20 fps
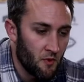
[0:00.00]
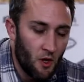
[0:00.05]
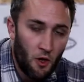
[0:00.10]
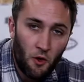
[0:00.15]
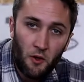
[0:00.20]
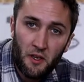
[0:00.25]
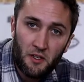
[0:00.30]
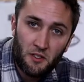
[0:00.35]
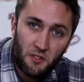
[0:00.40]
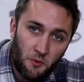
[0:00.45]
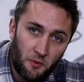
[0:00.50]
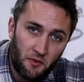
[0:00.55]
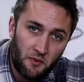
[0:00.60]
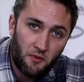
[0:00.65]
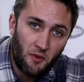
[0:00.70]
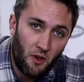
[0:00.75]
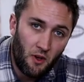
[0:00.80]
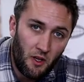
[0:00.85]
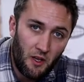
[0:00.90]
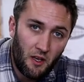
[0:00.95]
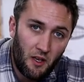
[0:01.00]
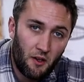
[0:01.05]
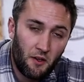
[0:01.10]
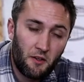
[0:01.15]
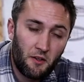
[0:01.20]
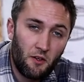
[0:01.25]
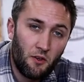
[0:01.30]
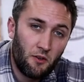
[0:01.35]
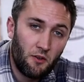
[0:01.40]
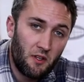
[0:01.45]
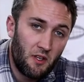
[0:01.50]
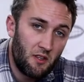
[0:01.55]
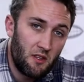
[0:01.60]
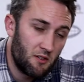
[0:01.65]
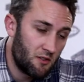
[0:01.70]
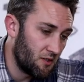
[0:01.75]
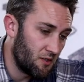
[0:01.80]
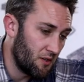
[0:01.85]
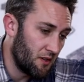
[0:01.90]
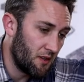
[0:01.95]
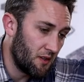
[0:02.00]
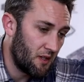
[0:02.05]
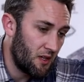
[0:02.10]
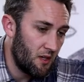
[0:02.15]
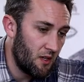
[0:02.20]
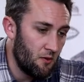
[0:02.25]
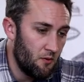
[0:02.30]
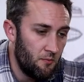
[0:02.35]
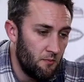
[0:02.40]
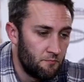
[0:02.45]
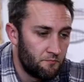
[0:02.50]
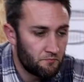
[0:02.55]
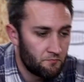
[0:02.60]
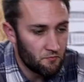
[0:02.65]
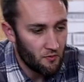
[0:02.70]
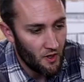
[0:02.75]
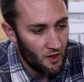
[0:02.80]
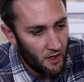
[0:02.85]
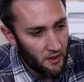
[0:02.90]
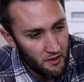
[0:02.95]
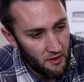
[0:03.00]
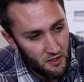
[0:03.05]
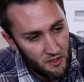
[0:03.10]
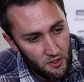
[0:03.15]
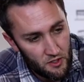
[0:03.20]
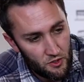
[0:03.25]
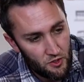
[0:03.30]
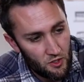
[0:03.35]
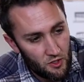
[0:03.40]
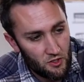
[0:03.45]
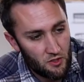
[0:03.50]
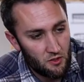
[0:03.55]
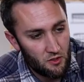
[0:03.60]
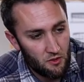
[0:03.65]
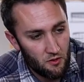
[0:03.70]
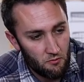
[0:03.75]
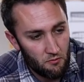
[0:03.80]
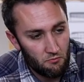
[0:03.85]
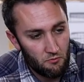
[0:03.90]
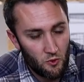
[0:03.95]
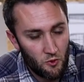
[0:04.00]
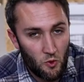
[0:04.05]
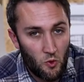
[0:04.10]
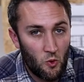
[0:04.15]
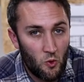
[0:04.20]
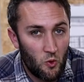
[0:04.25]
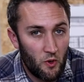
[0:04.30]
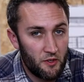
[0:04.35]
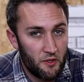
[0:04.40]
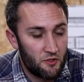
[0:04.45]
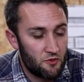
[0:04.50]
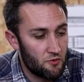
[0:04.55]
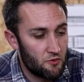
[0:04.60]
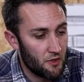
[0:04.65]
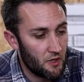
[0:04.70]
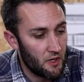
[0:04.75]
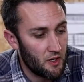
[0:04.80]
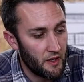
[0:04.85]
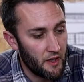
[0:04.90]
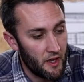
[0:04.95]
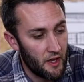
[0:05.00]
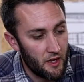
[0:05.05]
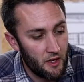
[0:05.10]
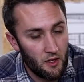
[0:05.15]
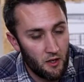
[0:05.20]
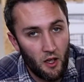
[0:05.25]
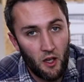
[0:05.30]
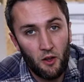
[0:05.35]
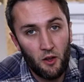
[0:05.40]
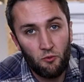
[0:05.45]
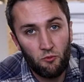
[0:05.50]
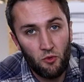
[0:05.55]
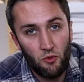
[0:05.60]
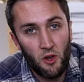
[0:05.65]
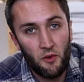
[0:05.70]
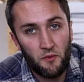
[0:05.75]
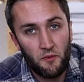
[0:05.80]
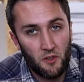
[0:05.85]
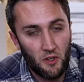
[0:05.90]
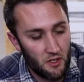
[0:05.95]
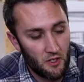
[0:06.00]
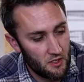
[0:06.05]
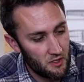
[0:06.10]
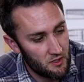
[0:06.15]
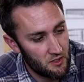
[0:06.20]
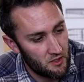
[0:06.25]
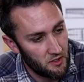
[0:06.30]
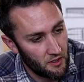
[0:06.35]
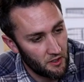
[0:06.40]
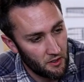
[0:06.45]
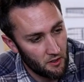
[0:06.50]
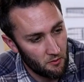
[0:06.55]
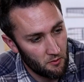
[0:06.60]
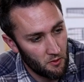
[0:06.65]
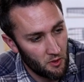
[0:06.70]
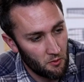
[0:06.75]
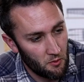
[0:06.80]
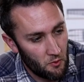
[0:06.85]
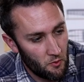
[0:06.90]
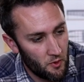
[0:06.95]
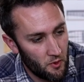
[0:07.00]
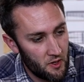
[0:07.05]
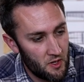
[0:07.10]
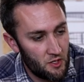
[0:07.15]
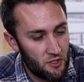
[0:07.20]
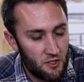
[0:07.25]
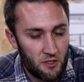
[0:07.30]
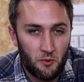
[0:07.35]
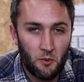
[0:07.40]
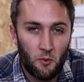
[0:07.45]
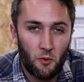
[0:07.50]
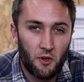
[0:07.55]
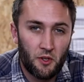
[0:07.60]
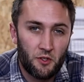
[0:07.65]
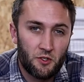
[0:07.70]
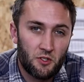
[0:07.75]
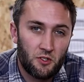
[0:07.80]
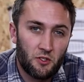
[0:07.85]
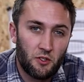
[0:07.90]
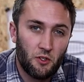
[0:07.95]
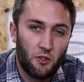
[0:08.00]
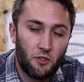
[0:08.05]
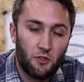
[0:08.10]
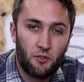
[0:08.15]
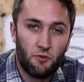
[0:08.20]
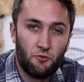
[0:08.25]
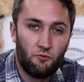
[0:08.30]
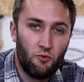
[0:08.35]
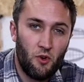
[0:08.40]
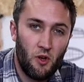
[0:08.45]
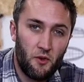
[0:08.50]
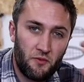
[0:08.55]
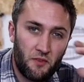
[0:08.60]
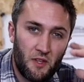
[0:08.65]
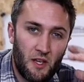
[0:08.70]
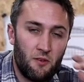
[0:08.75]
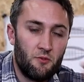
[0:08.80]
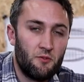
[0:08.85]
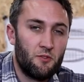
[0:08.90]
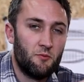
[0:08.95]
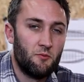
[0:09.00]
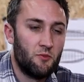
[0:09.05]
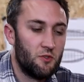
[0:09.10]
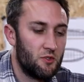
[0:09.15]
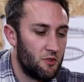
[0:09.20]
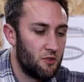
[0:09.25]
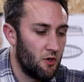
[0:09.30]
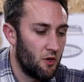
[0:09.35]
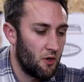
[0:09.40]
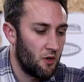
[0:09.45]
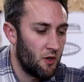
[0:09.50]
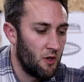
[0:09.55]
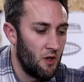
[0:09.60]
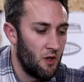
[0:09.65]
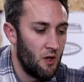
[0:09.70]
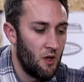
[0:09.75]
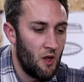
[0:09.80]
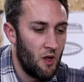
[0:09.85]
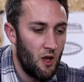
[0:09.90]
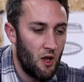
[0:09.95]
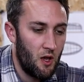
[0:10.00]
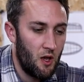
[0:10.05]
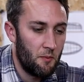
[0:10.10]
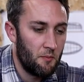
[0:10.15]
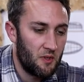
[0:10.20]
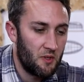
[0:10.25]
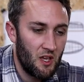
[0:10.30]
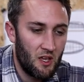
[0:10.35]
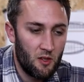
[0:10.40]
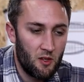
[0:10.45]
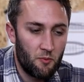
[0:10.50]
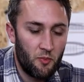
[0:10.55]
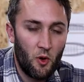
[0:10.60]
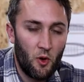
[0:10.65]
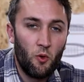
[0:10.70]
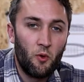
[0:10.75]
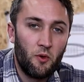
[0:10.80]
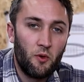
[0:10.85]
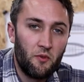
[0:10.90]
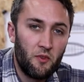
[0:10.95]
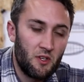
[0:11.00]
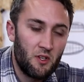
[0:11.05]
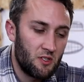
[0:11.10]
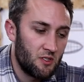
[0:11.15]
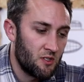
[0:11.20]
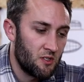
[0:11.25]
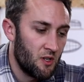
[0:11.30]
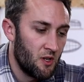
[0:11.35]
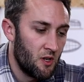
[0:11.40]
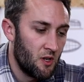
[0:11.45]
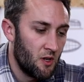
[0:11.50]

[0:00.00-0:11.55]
Okay, so we've got a line on either side of the keel, and this is just quite strictly a, a rough guidance line at the moment. Initially, we want to just look to rough down some stock, um, get the bulk of this